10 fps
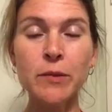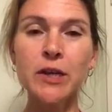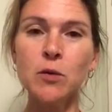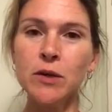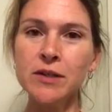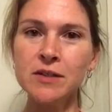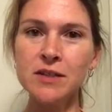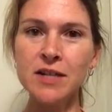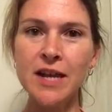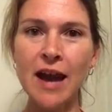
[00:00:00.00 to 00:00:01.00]
but you want to
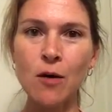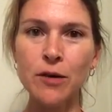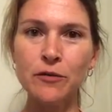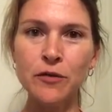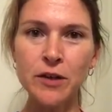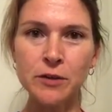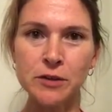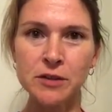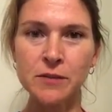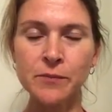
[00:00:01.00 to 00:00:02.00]
see how it
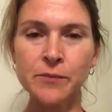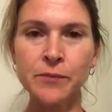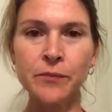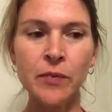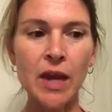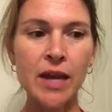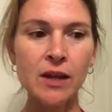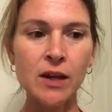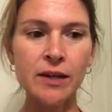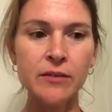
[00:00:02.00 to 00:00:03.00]
feels
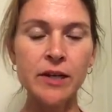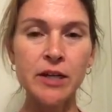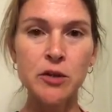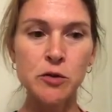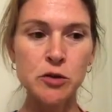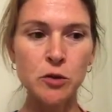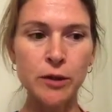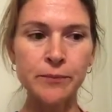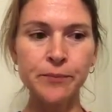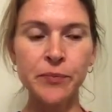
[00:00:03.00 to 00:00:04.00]
and kind of get used to it.